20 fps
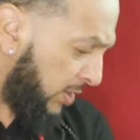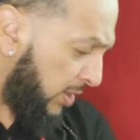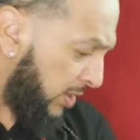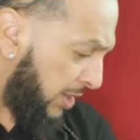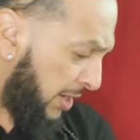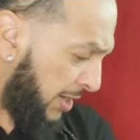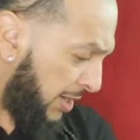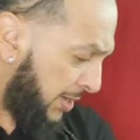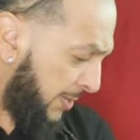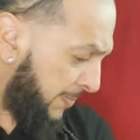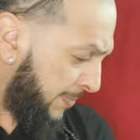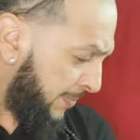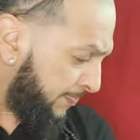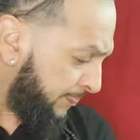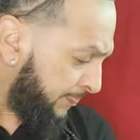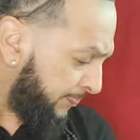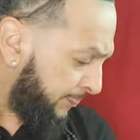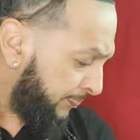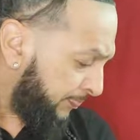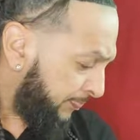Um,
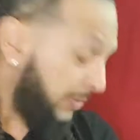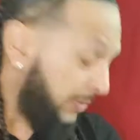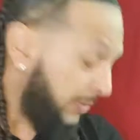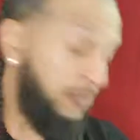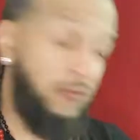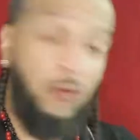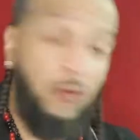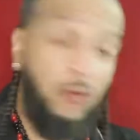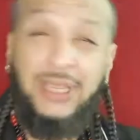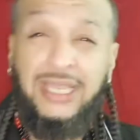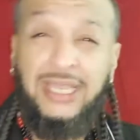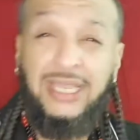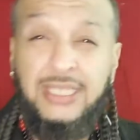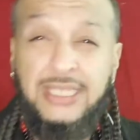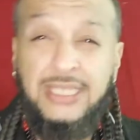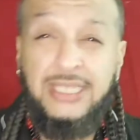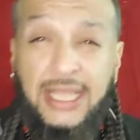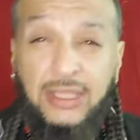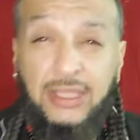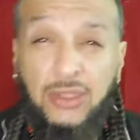Before we get into
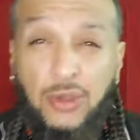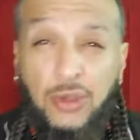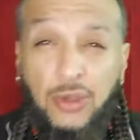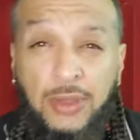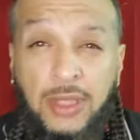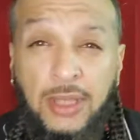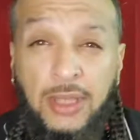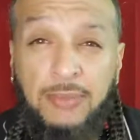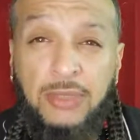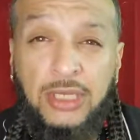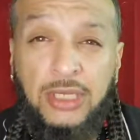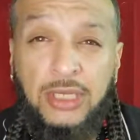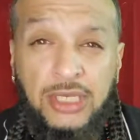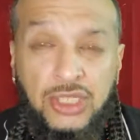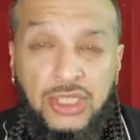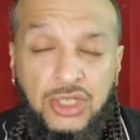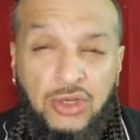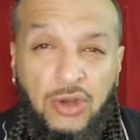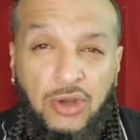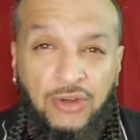that though, I'm looking at your
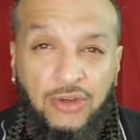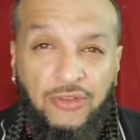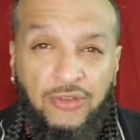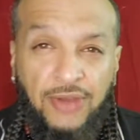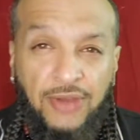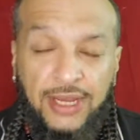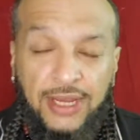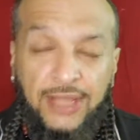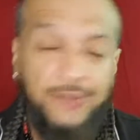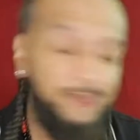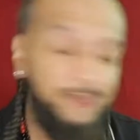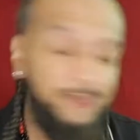cards right now.